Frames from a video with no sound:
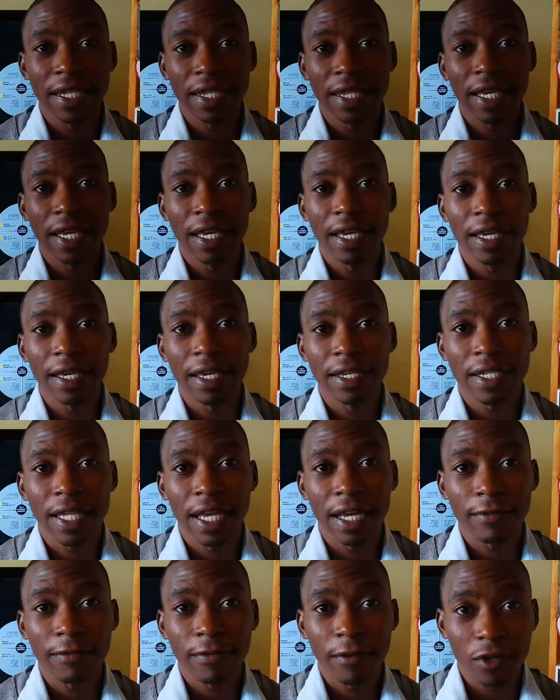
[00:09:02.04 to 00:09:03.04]
thing is
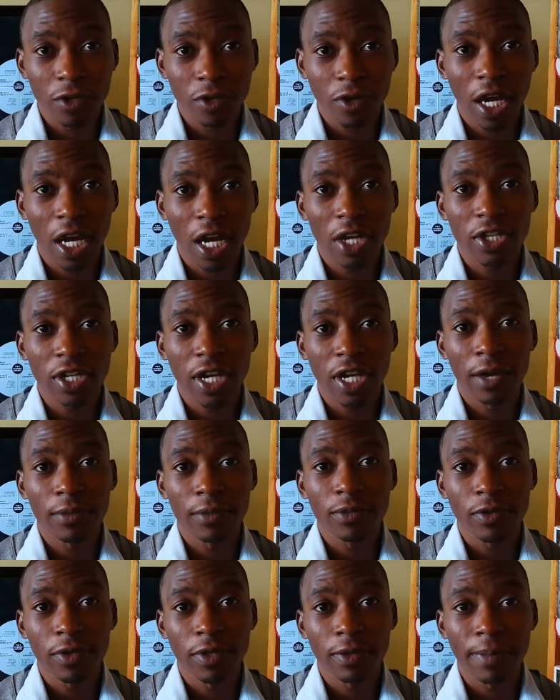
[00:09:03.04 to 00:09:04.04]
that PhotoCash
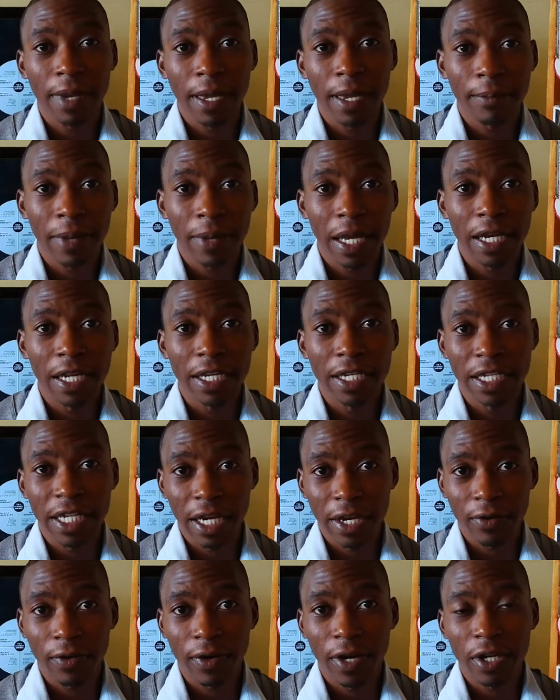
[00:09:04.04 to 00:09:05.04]
comes with PayPal
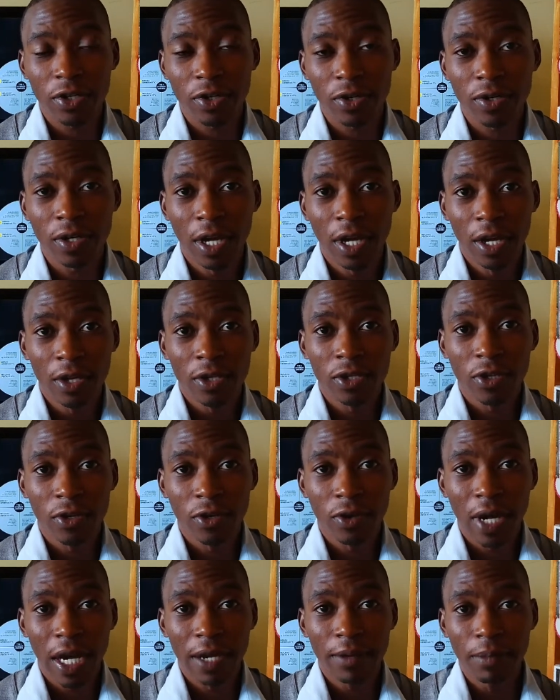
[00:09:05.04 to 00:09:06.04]
integration, so you
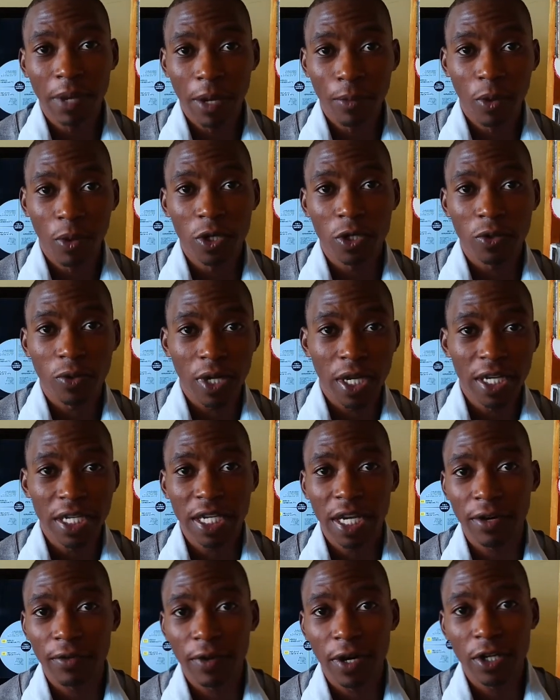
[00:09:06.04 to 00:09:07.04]
can be able to
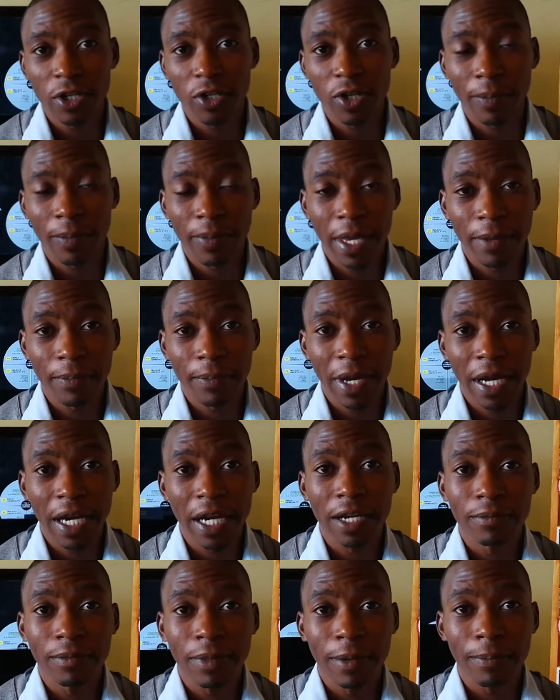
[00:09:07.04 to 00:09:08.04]
integrate your PayPal
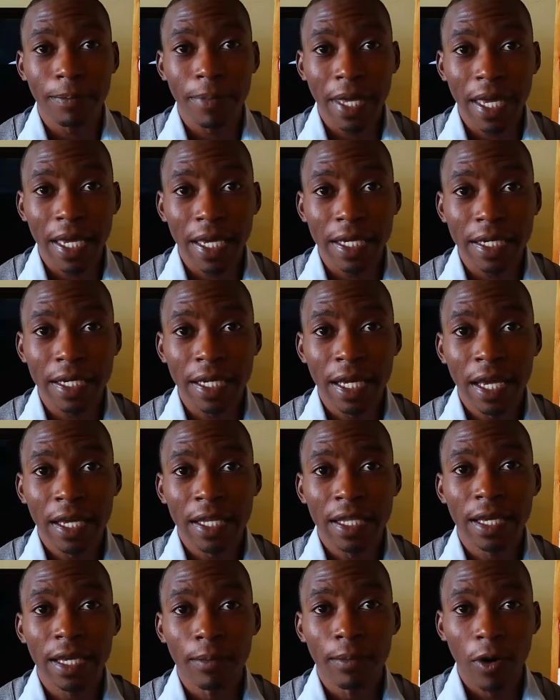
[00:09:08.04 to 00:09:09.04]
and be paid
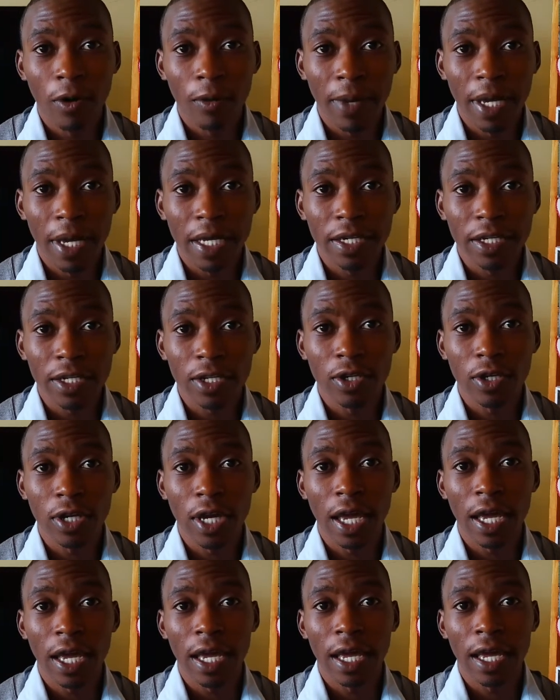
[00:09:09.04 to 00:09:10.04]
the moment
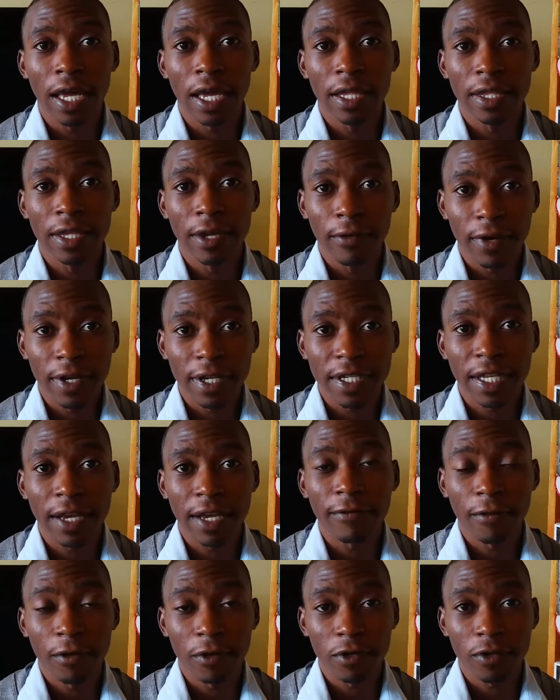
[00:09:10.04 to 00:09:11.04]
there is a
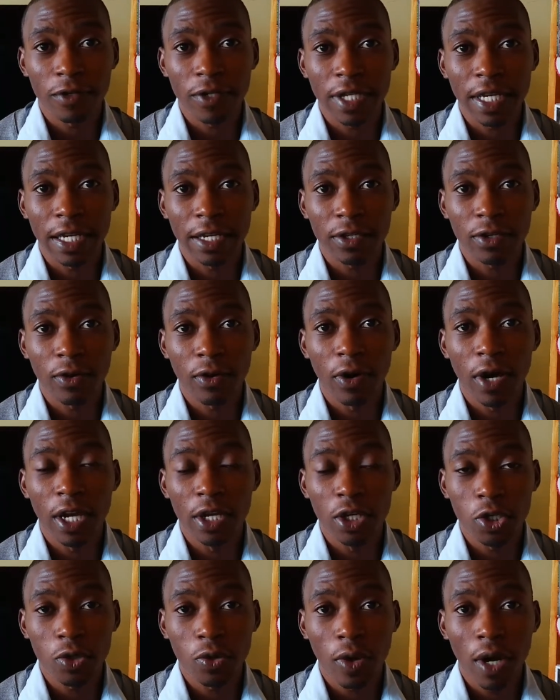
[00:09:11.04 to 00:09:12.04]
photo sale. So
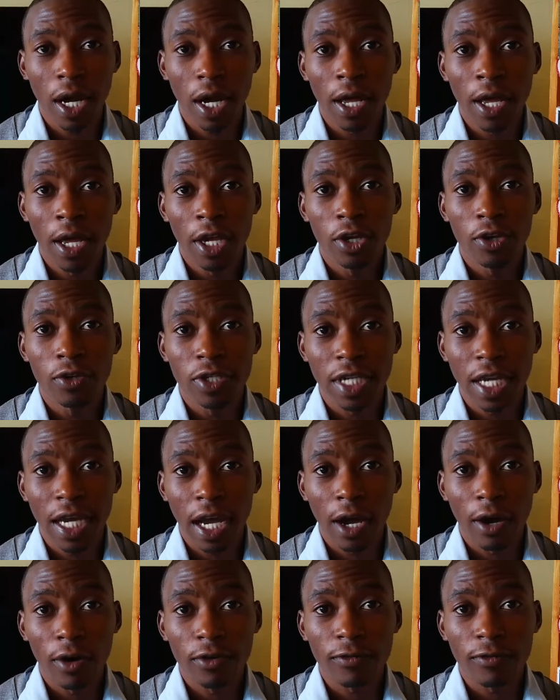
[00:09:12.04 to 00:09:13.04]
ensure you check
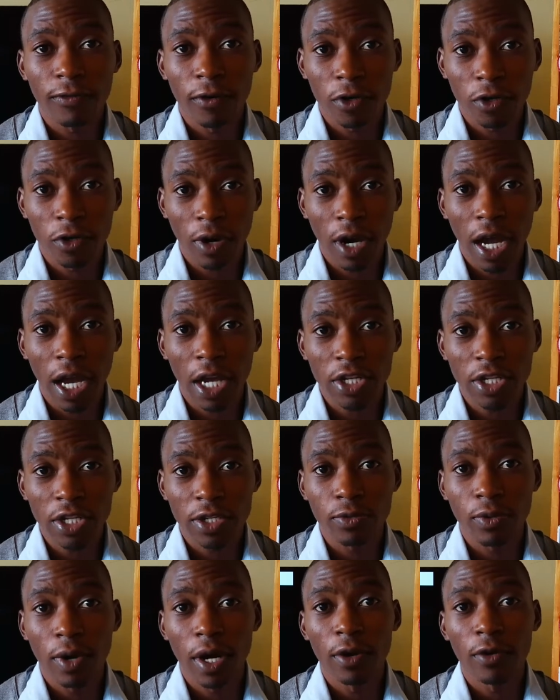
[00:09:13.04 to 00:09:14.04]
out PhotoCash. Is
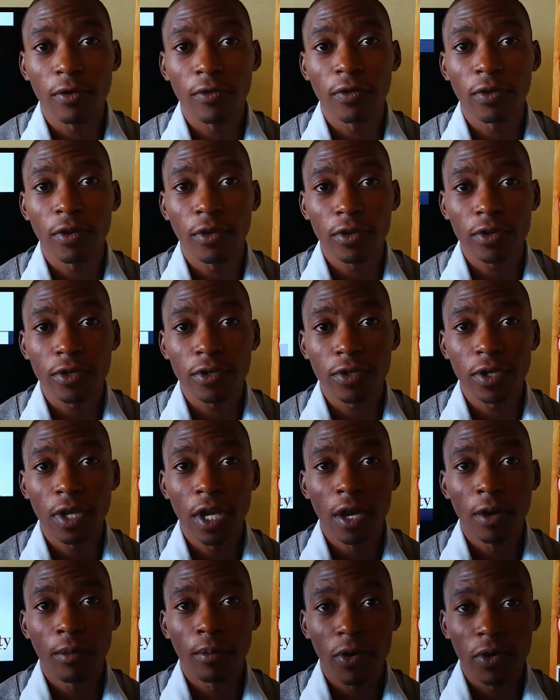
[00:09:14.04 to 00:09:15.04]
one of those
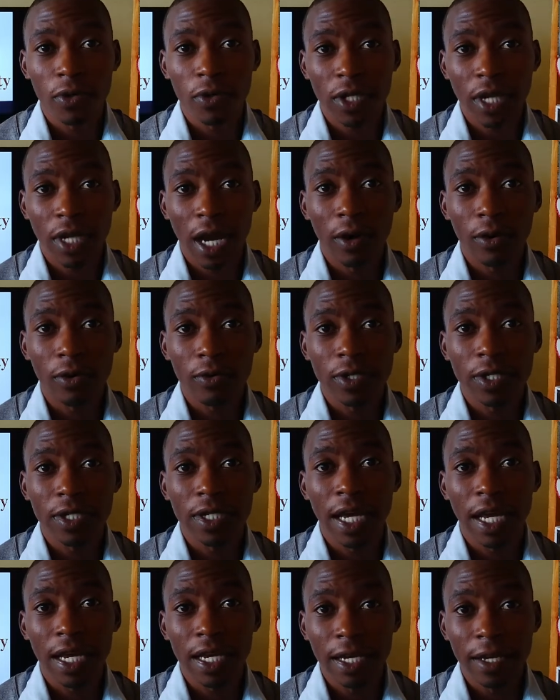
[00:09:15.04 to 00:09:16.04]
most
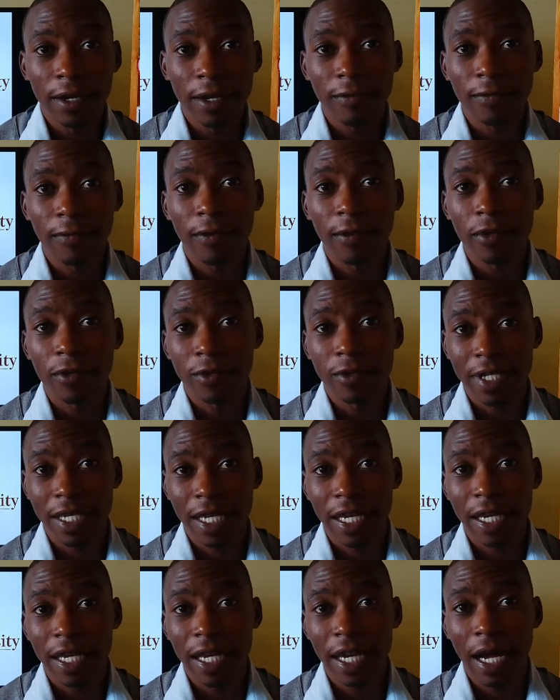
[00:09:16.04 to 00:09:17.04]
outstanding photo
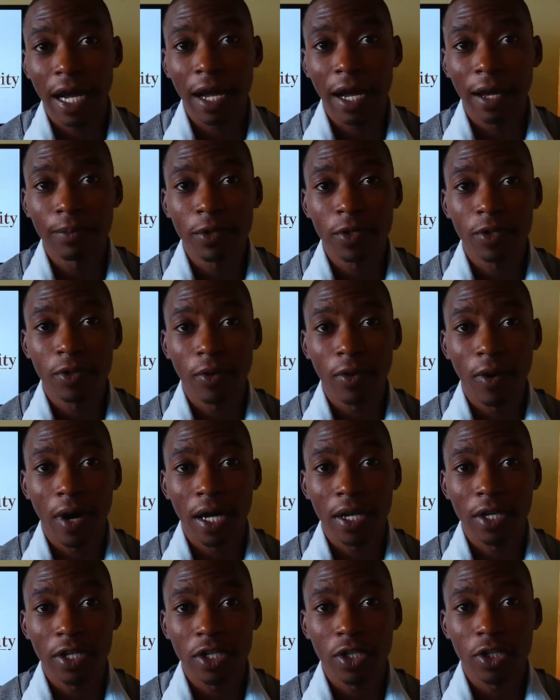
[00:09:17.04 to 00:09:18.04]
selling apps you
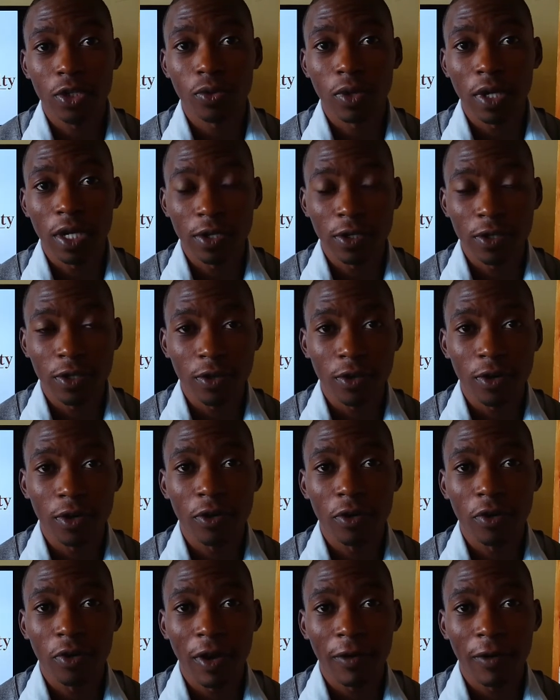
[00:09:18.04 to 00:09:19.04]
want to install
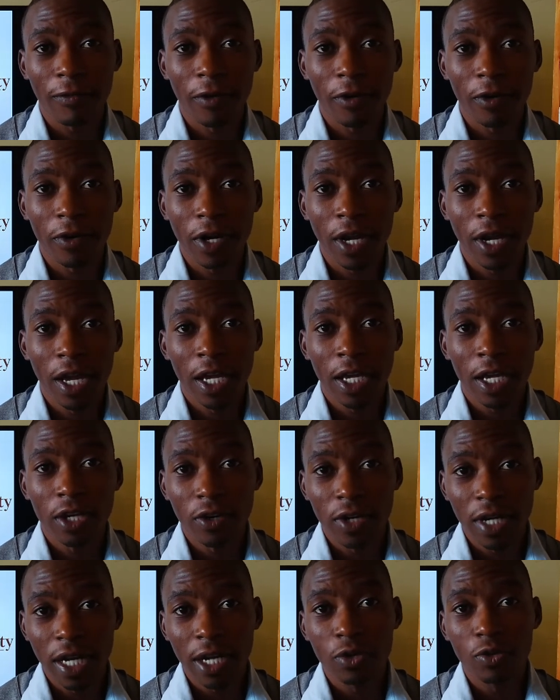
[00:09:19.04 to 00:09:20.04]
on your phone, in
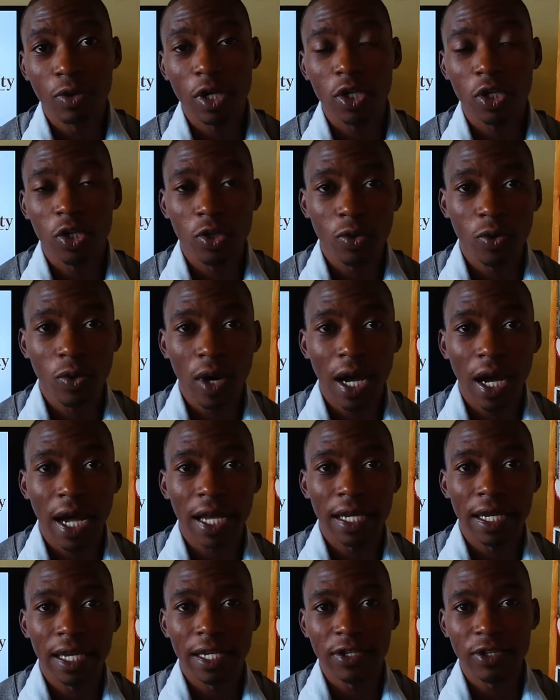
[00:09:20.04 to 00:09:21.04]
order to ensure
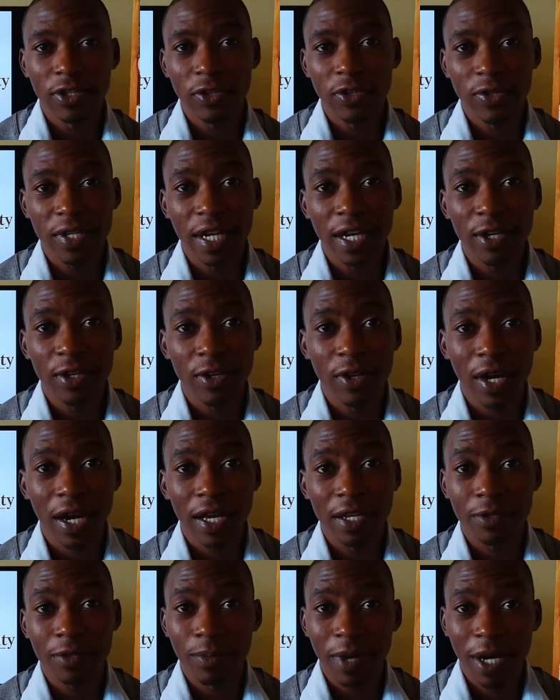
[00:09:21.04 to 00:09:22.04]
at least you turn your
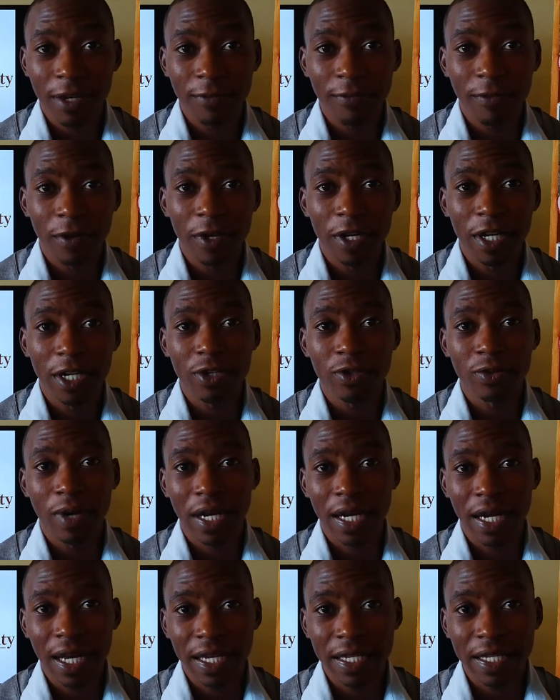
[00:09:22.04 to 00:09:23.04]
smartphone into
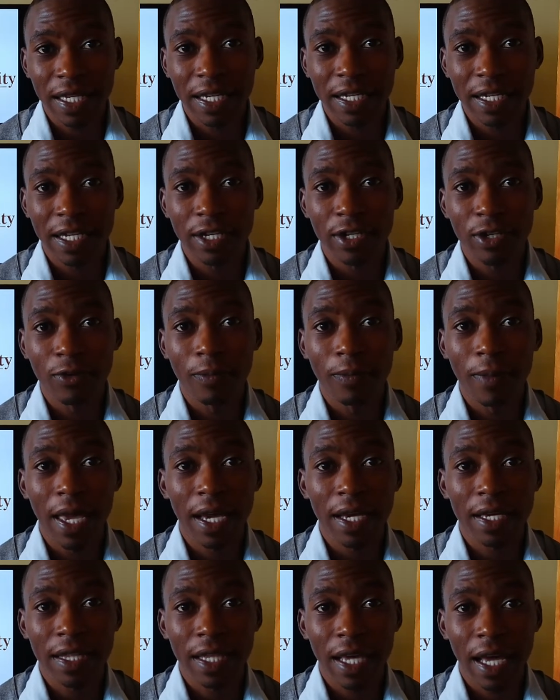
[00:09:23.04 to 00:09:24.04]
an asset and you
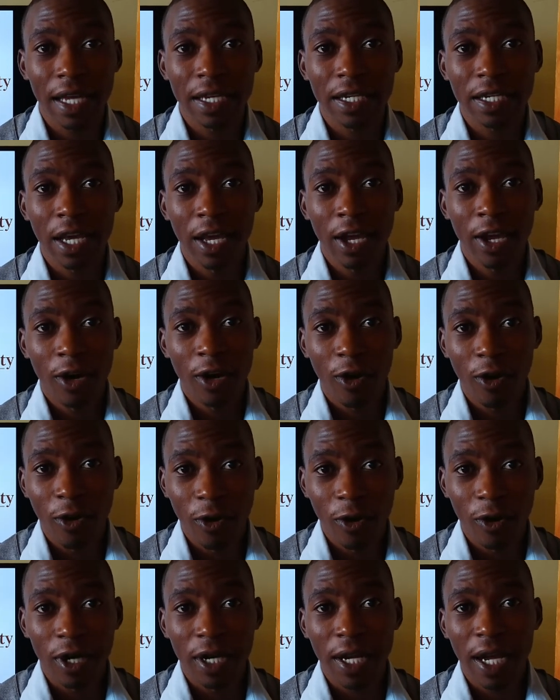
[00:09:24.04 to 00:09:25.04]
make that
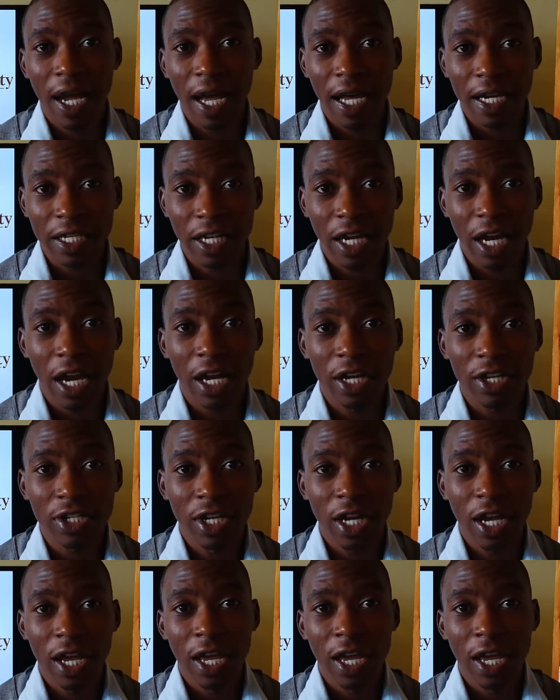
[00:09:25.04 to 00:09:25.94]
cold hard cash